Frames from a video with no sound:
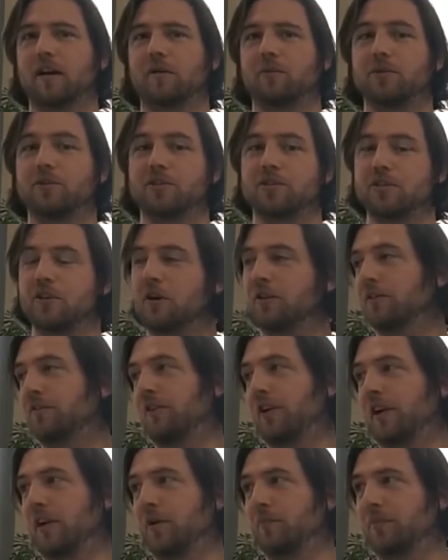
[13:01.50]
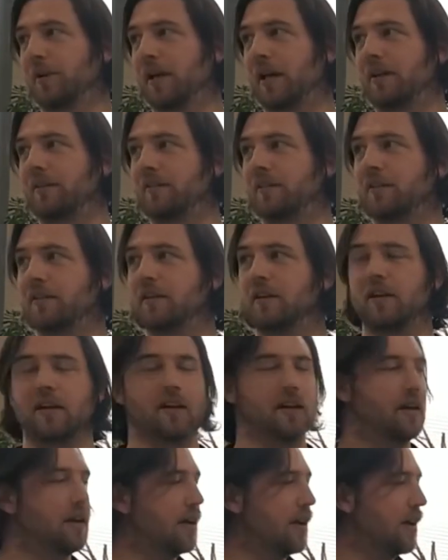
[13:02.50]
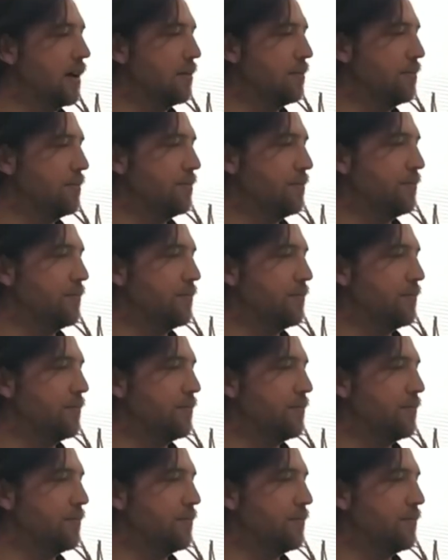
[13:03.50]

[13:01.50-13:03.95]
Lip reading: which is not very complicated. And